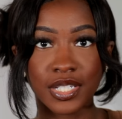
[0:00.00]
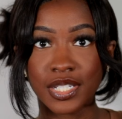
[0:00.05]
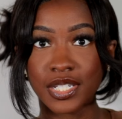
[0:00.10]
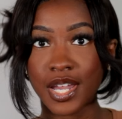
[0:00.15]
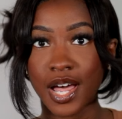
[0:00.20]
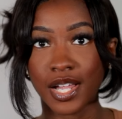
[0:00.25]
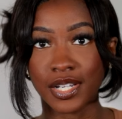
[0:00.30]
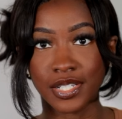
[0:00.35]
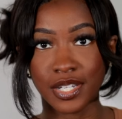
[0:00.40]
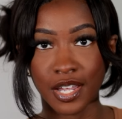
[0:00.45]

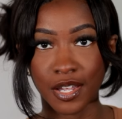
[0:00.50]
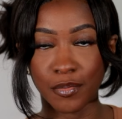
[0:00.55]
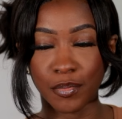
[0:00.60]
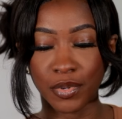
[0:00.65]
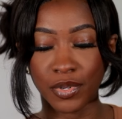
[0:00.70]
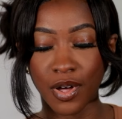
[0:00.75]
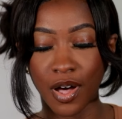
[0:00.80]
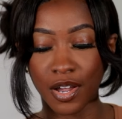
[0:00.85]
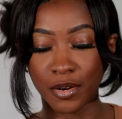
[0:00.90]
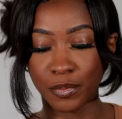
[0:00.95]
stocked up
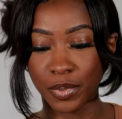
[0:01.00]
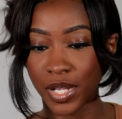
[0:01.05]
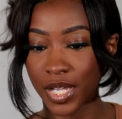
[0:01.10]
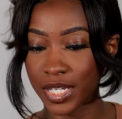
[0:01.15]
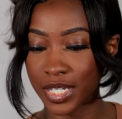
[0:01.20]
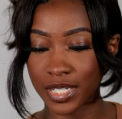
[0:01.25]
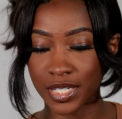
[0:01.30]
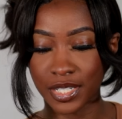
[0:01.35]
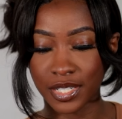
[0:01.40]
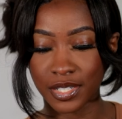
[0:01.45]
on
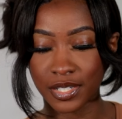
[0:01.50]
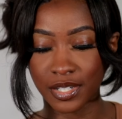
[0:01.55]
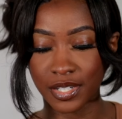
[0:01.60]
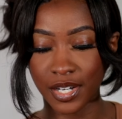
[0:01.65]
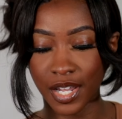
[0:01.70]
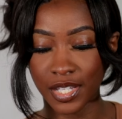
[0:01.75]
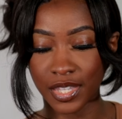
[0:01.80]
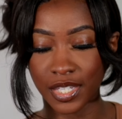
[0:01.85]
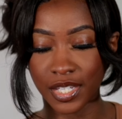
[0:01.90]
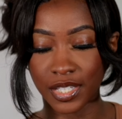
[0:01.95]
plugins. Could
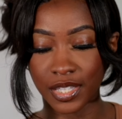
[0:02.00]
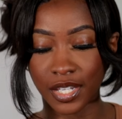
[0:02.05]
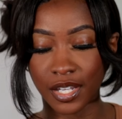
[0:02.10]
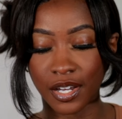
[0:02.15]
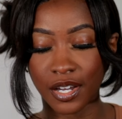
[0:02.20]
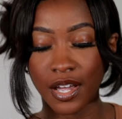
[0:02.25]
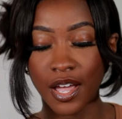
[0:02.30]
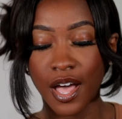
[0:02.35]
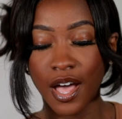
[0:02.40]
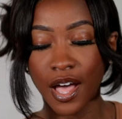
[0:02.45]
not think
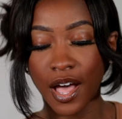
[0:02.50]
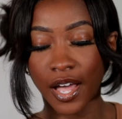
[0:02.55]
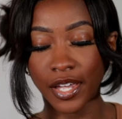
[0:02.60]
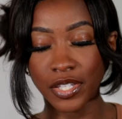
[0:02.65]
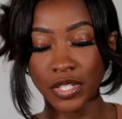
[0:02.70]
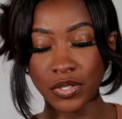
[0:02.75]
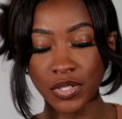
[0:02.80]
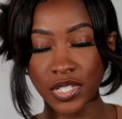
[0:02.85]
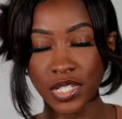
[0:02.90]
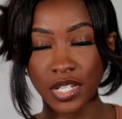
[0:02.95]
there. I
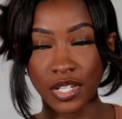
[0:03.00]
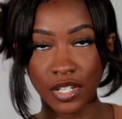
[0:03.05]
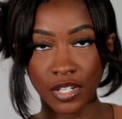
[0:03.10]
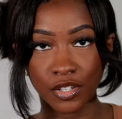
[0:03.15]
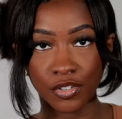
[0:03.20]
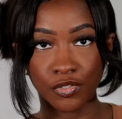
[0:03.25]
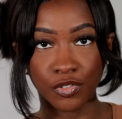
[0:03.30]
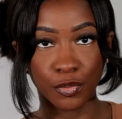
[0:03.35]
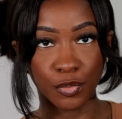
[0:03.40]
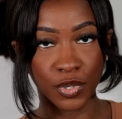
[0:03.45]
used
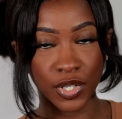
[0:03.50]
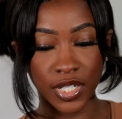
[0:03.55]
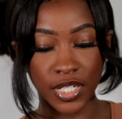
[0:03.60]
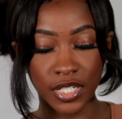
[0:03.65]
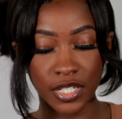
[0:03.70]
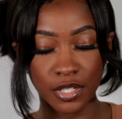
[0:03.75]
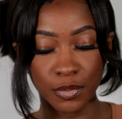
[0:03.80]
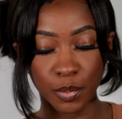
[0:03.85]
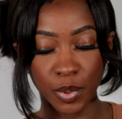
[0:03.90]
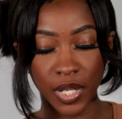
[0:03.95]
the
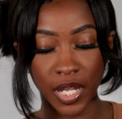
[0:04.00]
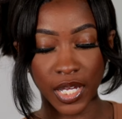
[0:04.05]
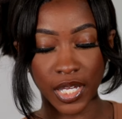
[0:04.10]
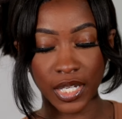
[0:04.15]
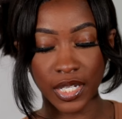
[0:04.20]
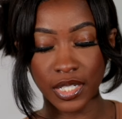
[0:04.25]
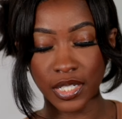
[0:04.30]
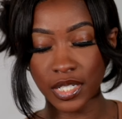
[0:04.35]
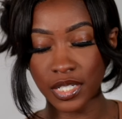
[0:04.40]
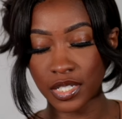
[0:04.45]
Febreze
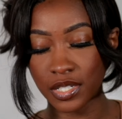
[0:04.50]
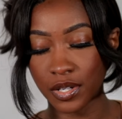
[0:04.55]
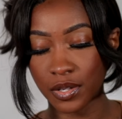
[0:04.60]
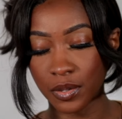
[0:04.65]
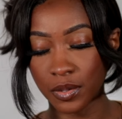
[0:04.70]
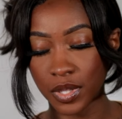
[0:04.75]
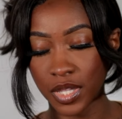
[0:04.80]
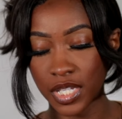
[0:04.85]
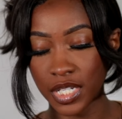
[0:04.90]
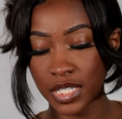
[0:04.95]
plugin.
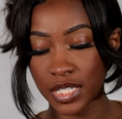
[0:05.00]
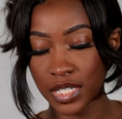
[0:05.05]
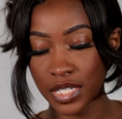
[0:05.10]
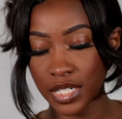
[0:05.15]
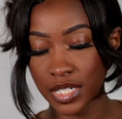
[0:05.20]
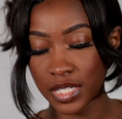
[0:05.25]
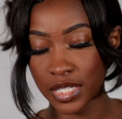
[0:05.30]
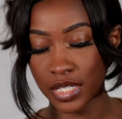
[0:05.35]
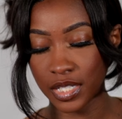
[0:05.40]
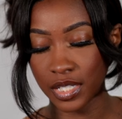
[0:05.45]
So this
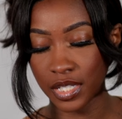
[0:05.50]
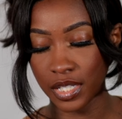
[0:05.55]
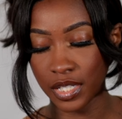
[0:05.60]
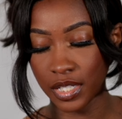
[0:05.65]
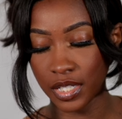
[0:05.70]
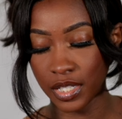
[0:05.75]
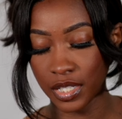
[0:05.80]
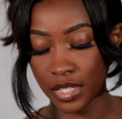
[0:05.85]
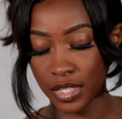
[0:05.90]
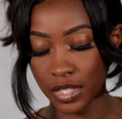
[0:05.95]
is
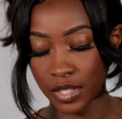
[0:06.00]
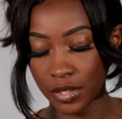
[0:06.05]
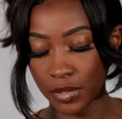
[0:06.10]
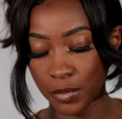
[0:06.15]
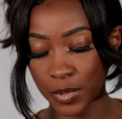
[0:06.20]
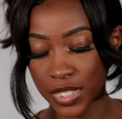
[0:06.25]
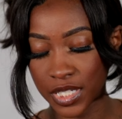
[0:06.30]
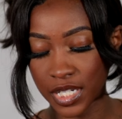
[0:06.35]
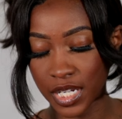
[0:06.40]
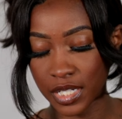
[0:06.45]
the,
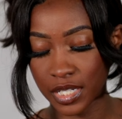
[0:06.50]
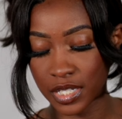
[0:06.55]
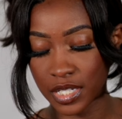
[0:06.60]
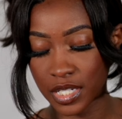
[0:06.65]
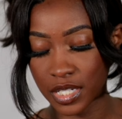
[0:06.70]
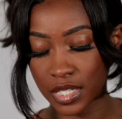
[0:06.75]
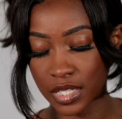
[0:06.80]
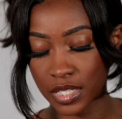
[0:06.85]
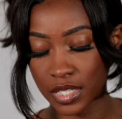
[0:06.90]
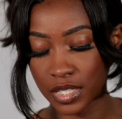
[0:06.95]
what scent is
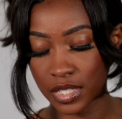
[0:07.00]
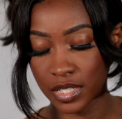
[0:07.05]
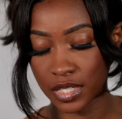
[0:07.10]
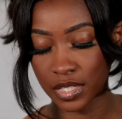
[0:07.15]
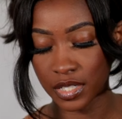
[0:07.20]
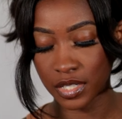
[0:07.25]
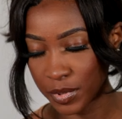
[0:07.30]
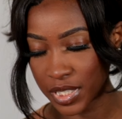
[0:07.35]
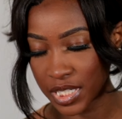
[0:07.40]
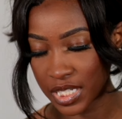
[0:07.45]

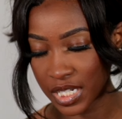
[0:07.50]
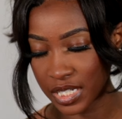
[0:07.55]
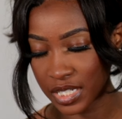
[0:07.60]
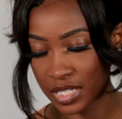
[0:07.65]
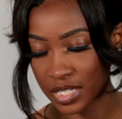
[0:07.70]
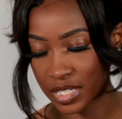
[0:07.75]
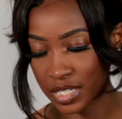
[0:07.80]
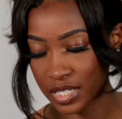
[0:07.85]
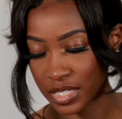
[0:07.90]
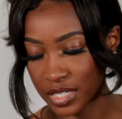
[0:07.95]
this? What scent
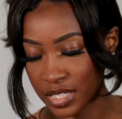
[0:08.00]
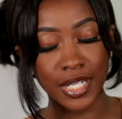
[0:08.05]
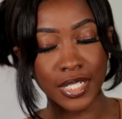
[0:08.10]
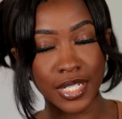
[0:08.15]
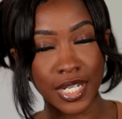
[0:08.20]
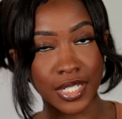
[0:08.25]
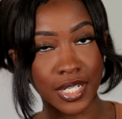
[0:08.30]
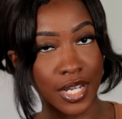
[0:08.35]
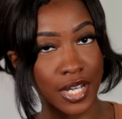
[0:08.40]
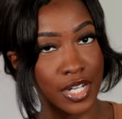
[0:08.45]
is this? It
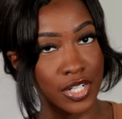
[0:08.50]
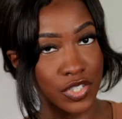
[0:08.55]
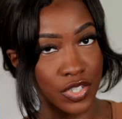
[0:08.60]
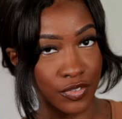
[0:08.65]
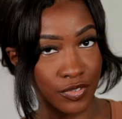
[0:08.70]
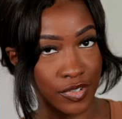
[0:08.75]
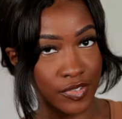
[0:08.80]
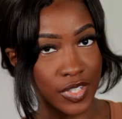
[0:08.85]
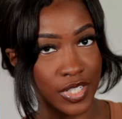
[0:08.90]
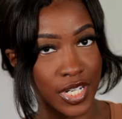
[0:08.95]
says one
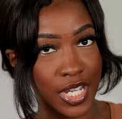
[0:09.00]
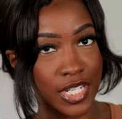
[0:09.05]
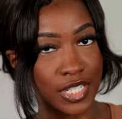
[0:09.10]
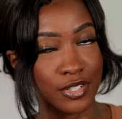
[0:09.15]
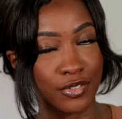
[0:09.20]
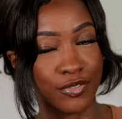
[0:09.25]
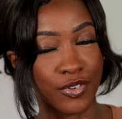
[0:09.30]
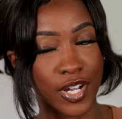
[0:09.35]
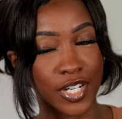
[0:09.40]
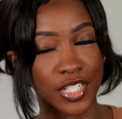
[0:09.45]
hundred fifty days
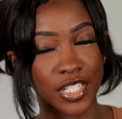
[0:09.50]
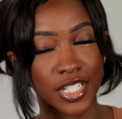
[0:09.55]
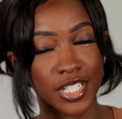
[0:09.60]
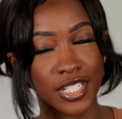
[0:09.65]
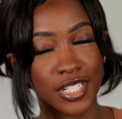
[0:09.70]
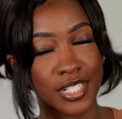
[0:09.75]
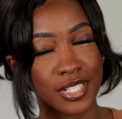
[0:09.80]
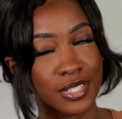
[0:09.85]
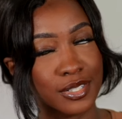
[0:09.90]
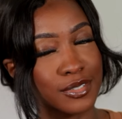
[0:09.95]
of
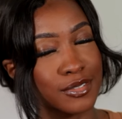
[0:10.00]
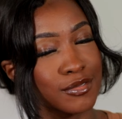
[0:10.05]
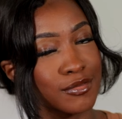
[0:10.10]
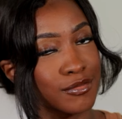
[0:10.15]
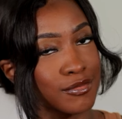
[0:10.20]
freshness.